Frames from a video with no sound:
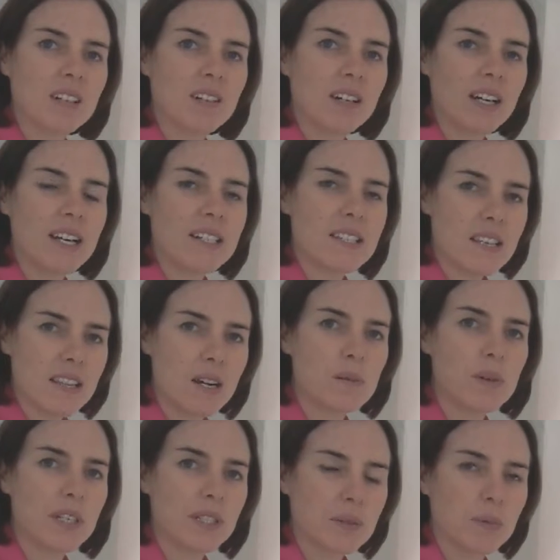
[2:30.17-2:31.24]
Okay, so that
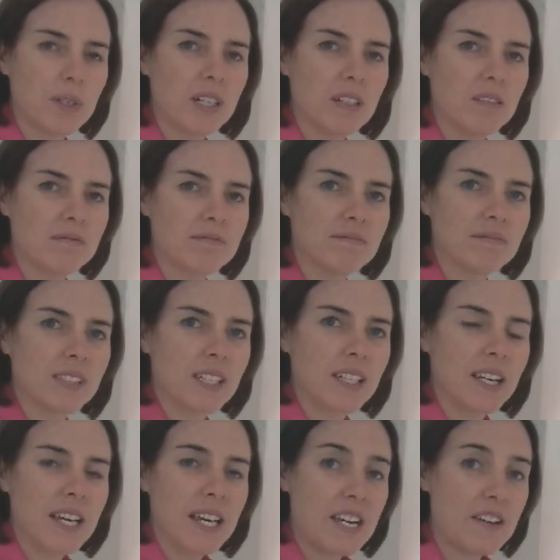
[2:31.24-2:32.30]
worked well.
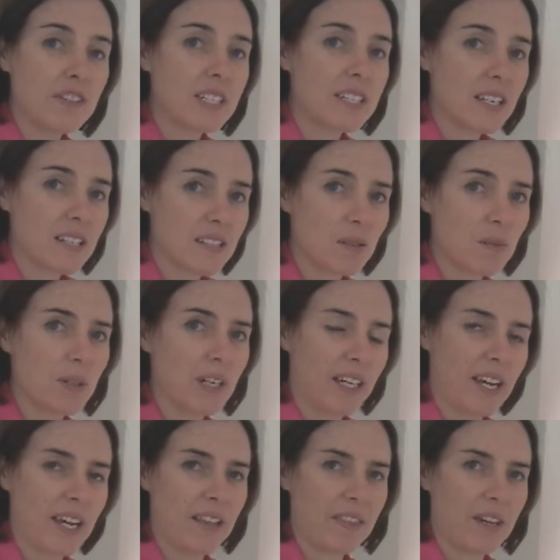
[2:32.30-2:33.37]
If it doesn't
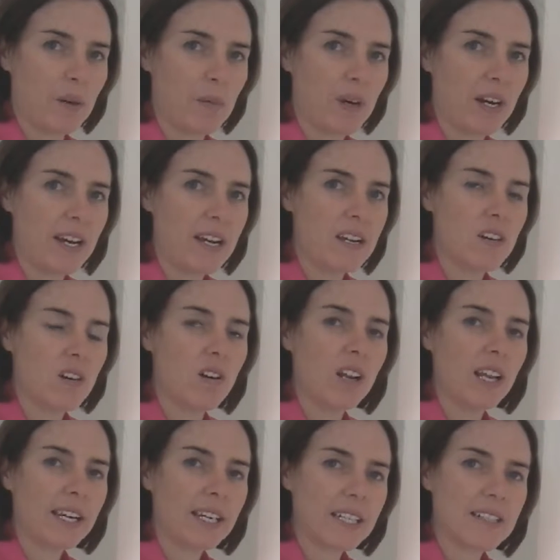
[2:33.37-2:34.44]
work out that way,
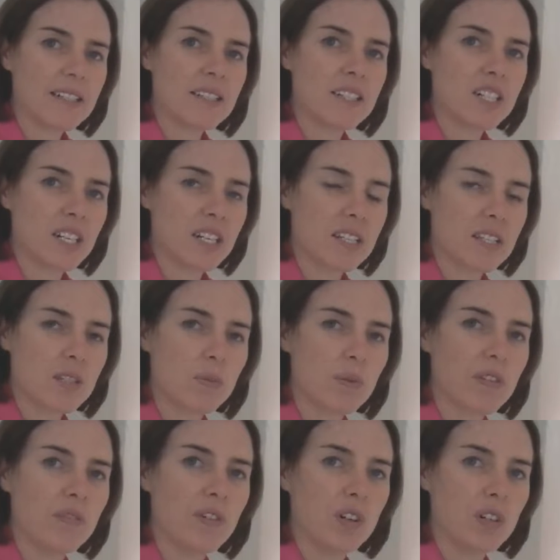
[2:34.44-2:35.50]
all I can suggest
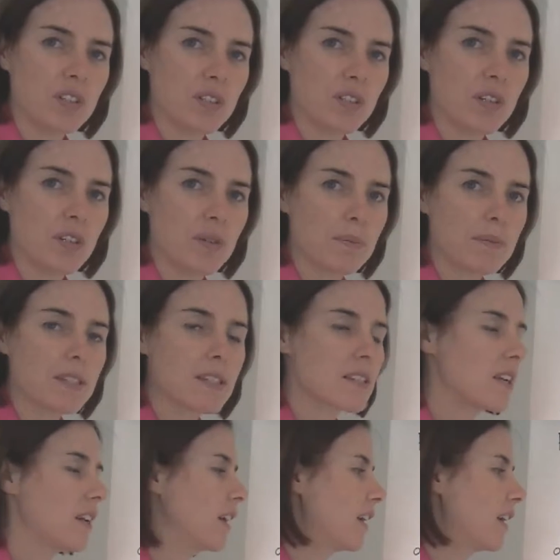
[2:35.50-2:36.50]
with 4 terms